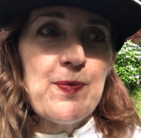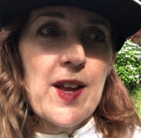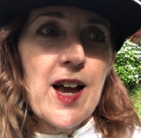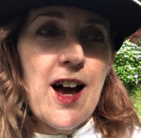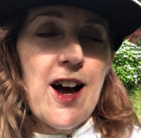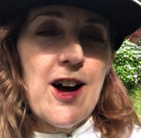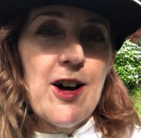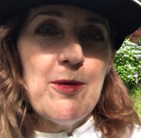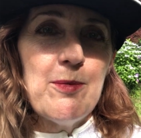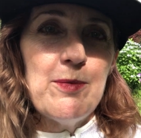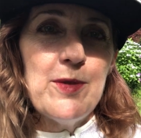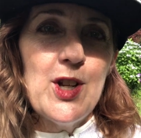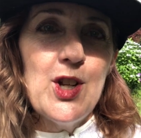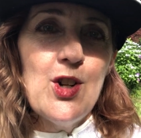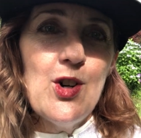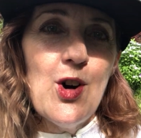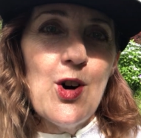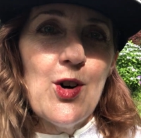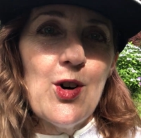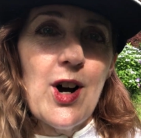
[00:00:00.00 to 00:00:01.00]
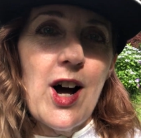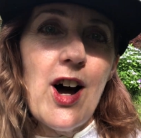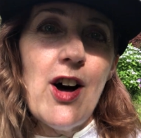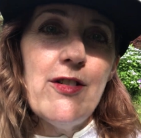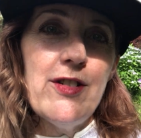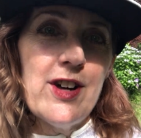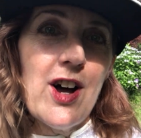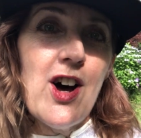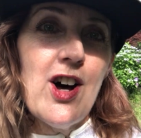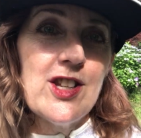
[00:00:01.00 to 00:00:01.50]

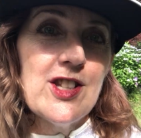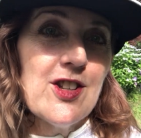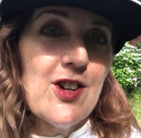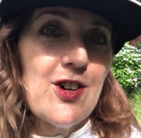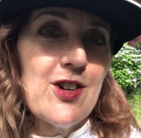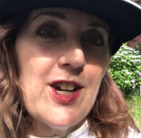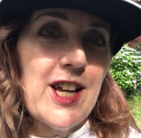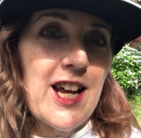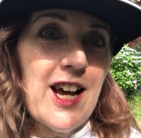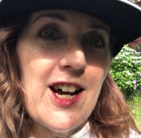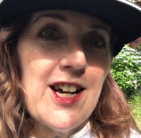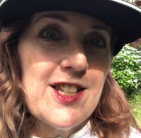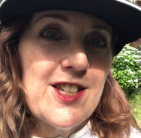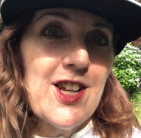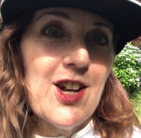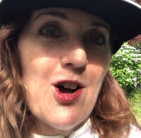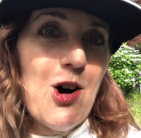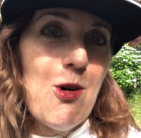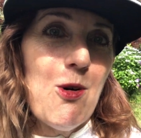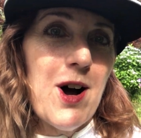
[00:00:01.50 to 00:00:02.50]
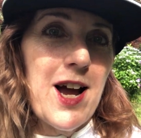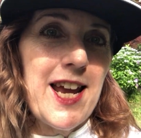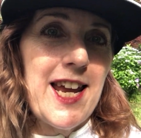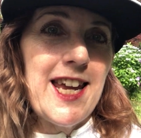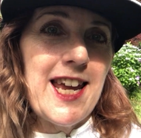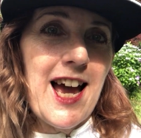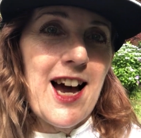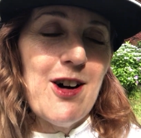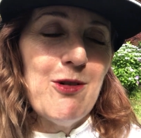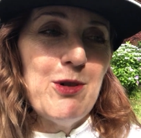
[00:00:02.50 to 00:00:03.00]
also us in Hawaii,
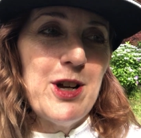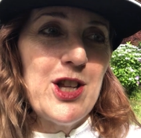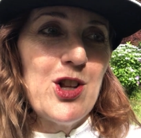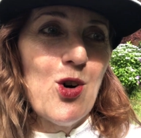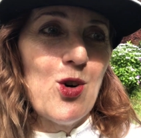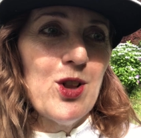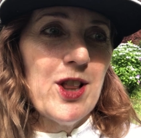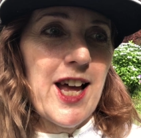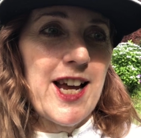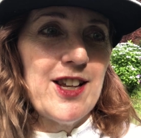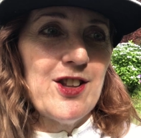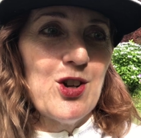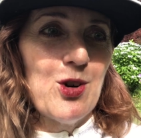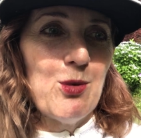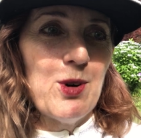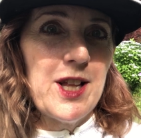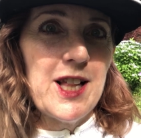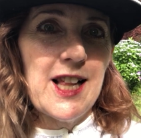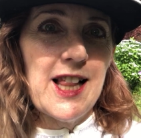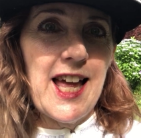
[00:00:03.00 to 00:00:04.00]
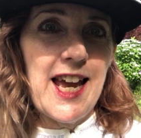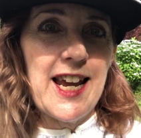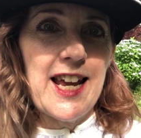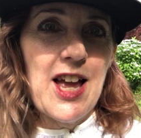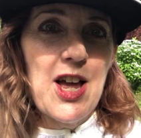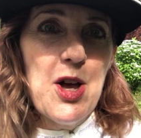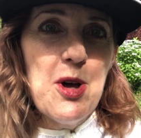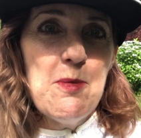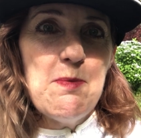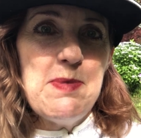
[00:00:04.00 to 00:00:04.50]
yeah, we don't like to really like
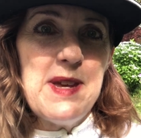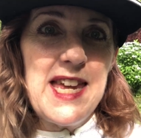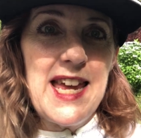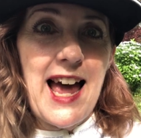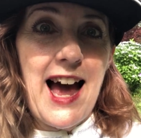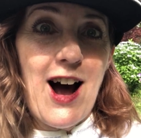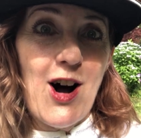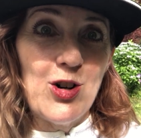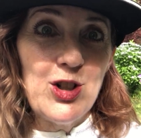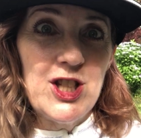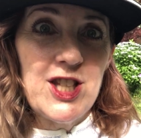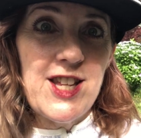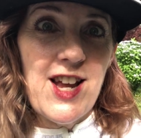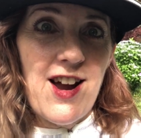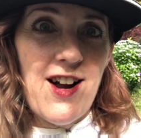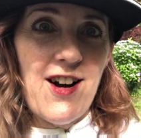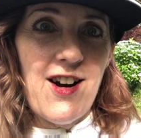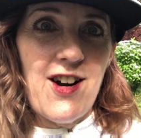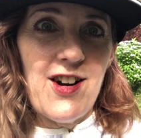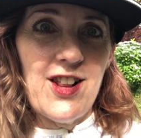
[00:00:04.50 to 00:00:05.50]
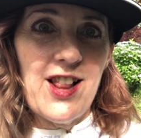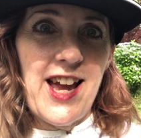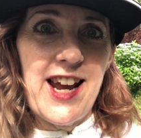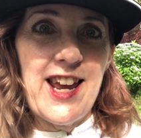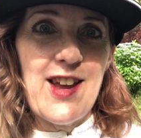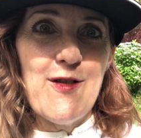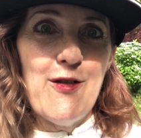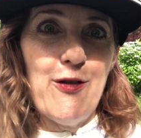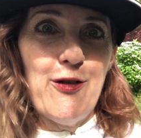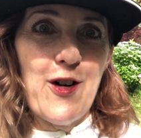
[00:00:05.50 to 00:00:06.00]
be out there like
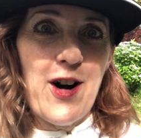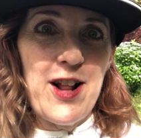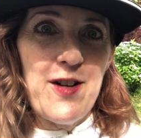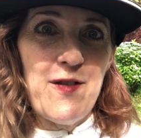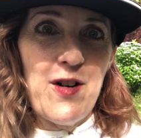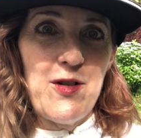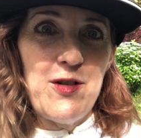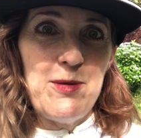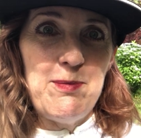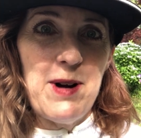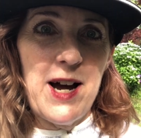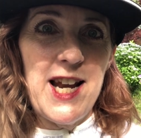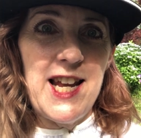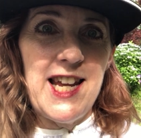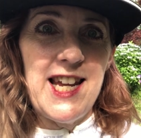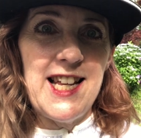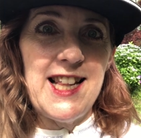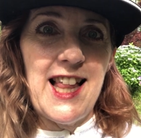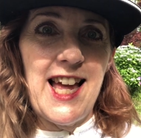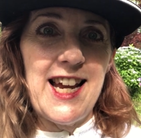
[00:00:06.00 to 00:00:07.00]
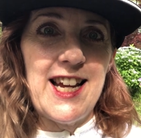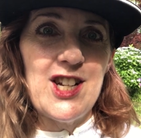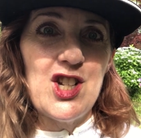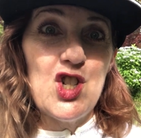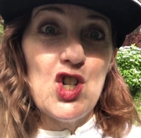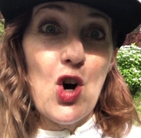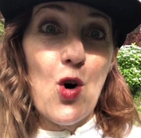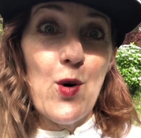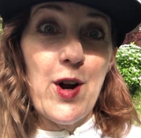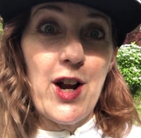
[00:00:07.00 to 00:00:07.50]
in front of everybody, like
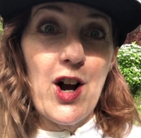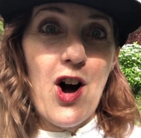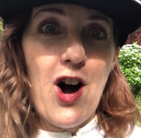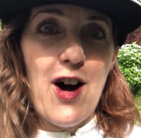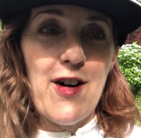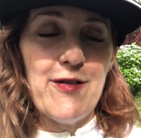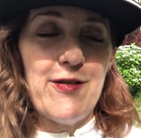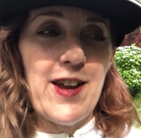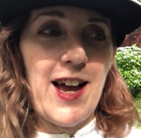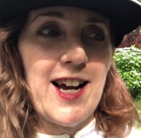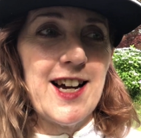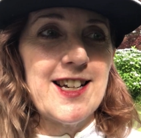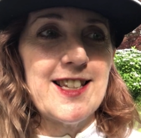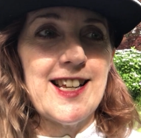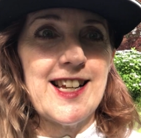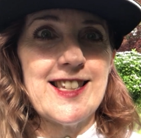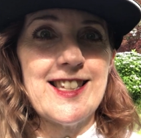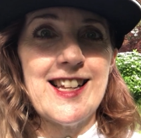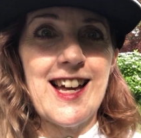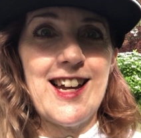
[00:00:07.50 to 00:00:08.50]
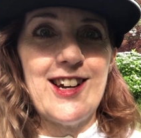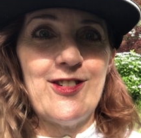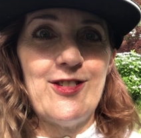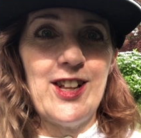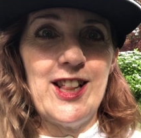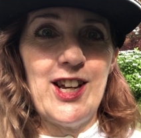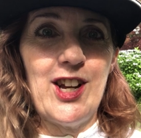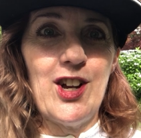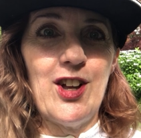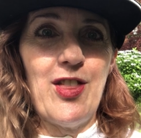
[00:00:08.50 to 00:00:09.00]
showing off, yeah, because that's not a
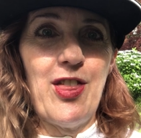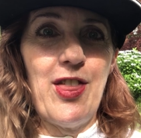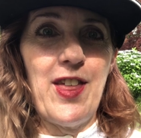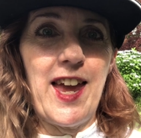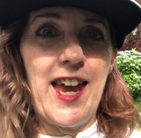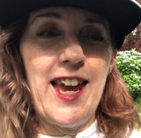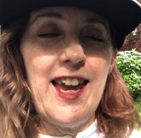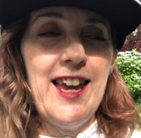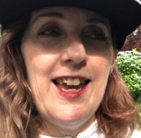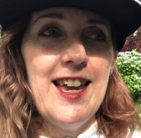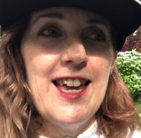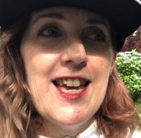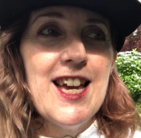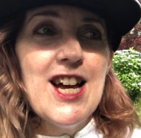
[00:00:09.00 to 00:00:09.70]
really good thing.